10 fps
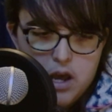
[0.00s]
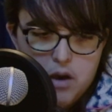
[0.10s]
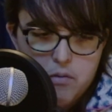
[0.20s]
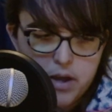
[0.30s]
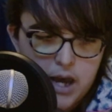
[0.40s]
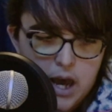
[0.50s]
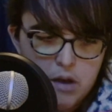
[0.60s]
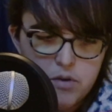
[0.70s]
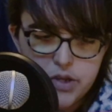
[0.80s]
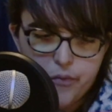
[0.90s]
When I
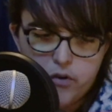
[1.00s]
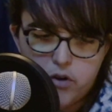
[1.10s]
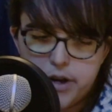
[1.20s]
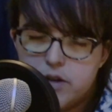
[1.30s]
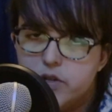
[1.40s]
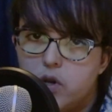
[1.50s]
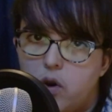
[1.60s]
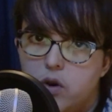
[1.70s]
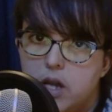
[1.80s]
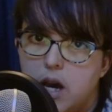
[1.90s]
was 4 years
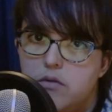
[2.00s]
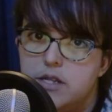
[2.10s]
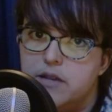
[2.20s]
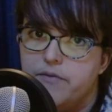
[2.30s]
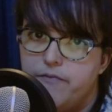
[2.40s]
old, I was